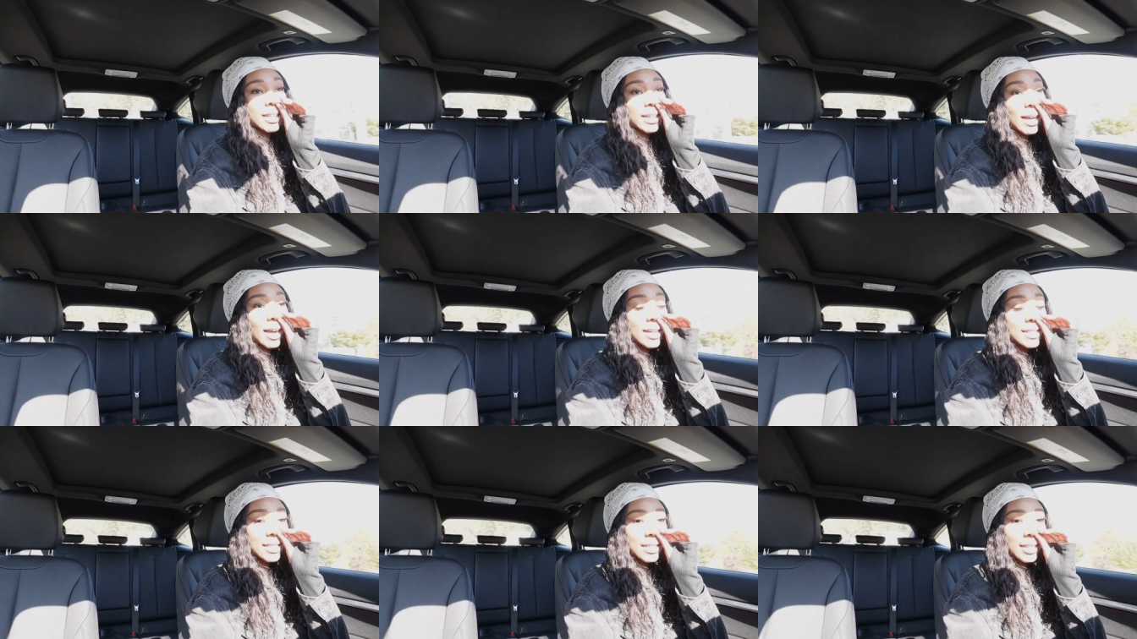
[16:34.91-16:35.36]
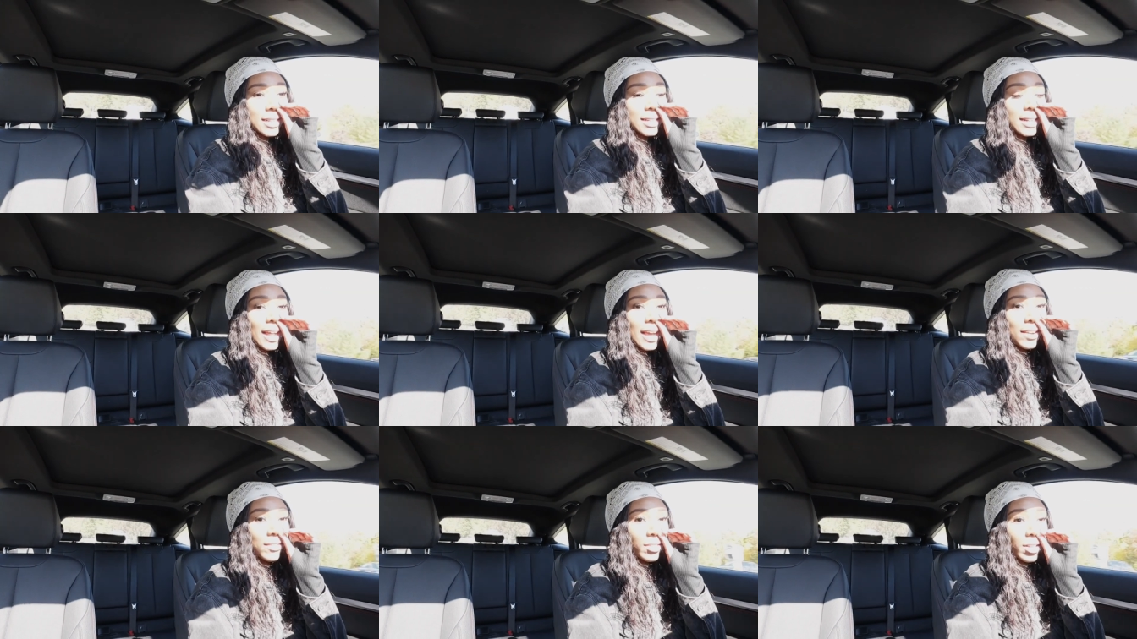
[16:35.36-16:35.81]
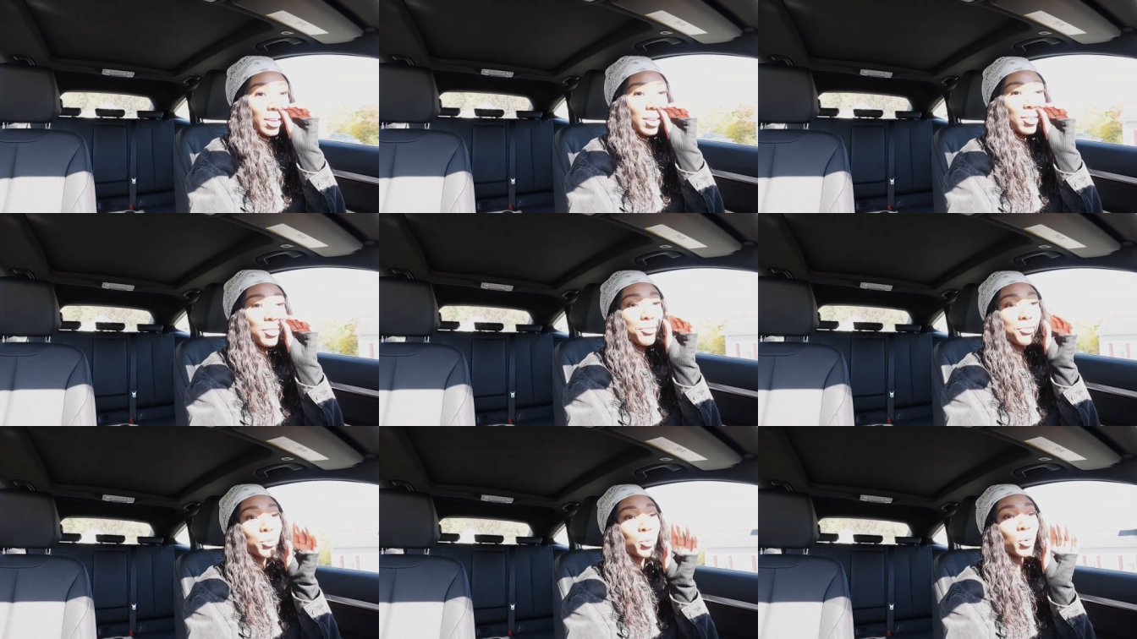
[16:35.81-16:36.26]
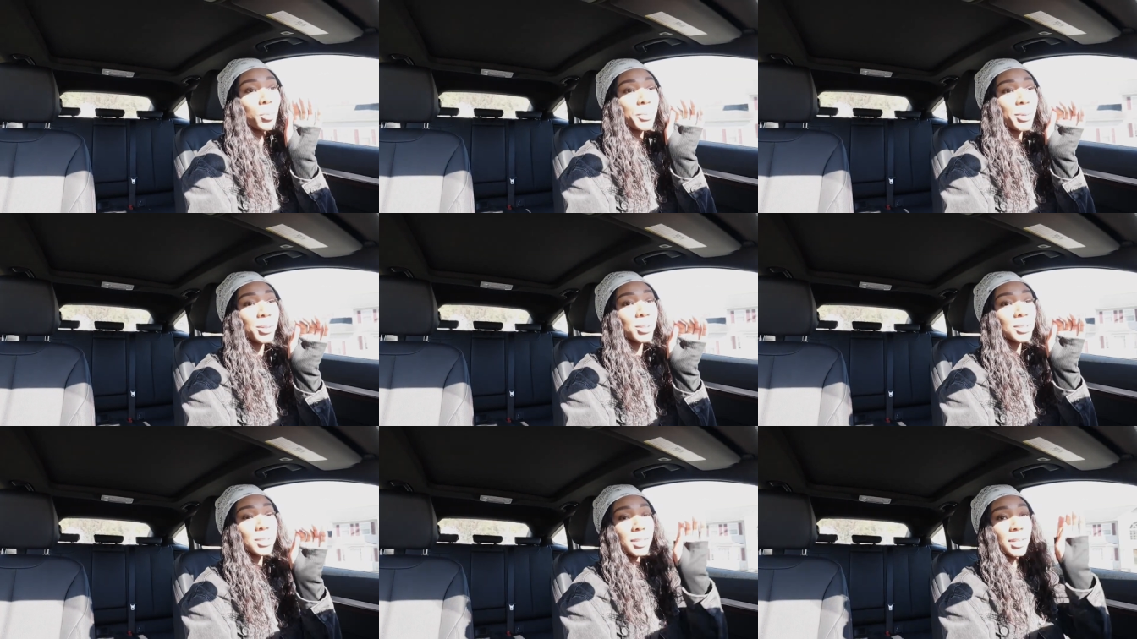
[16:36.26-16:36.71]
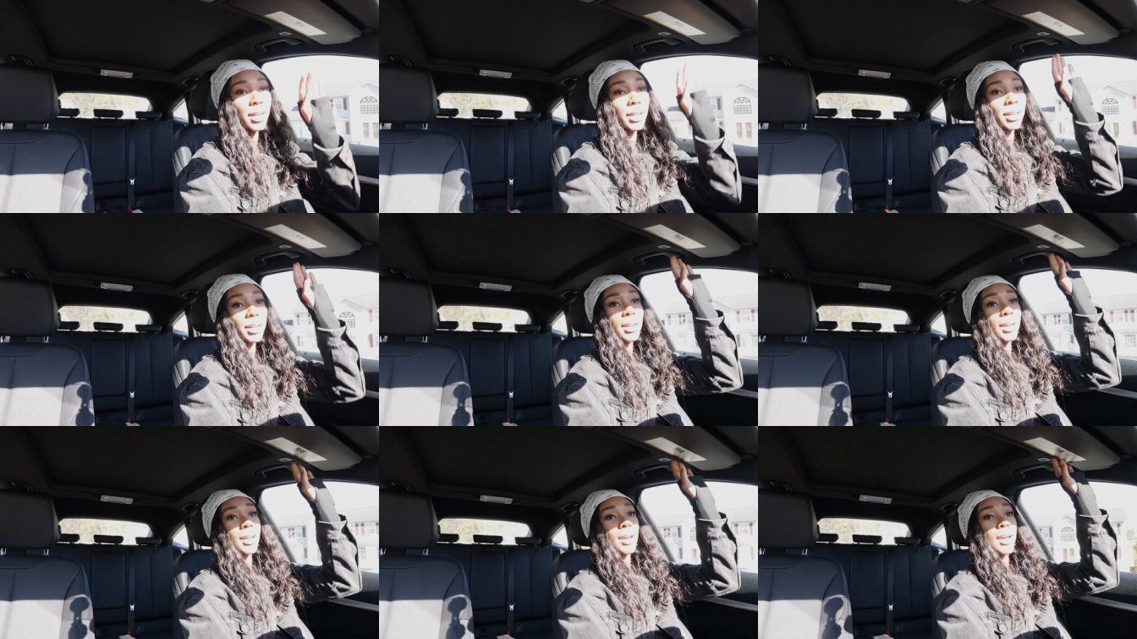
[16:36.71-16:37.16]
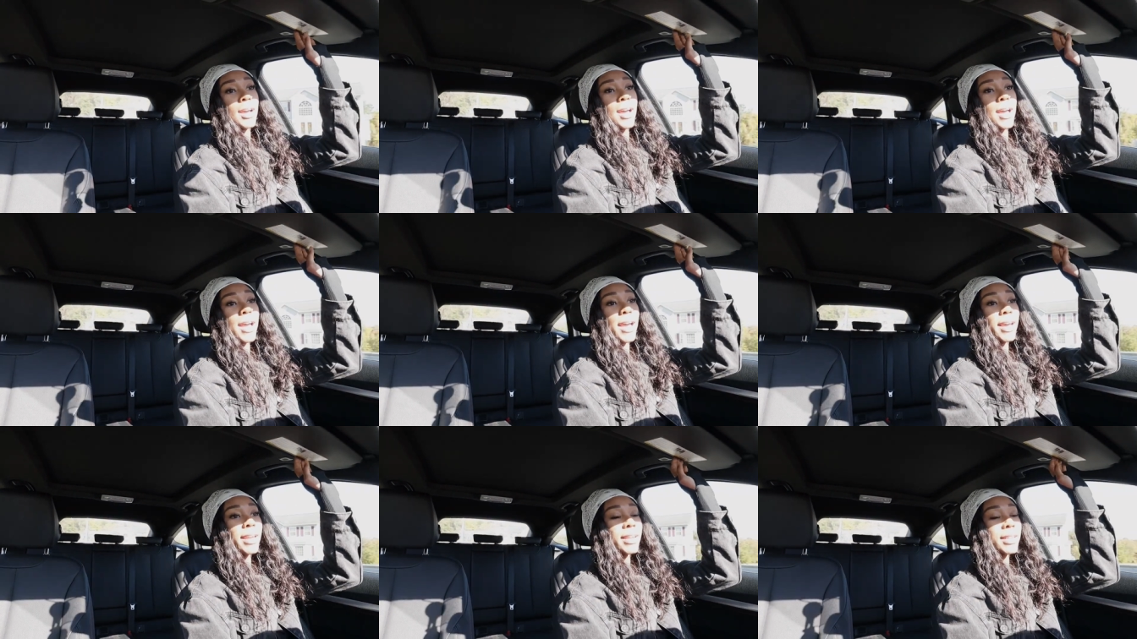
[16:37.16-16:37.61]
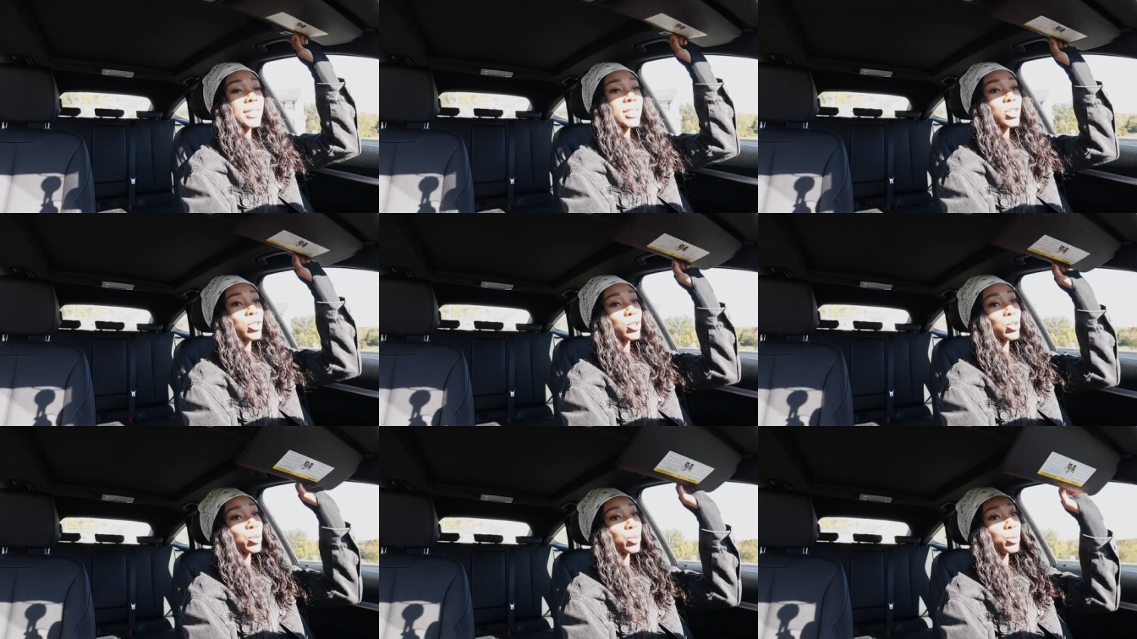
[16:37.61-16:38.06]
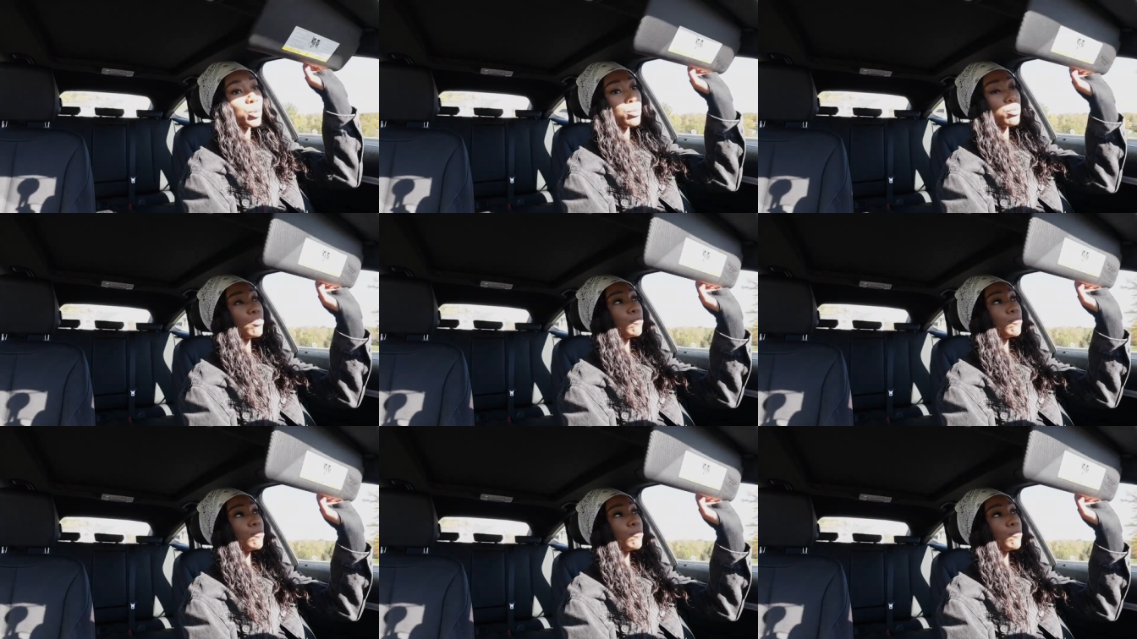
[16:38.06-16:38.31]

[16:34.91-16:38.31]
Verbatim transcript: Like I didn't have like a full meal today and it's two.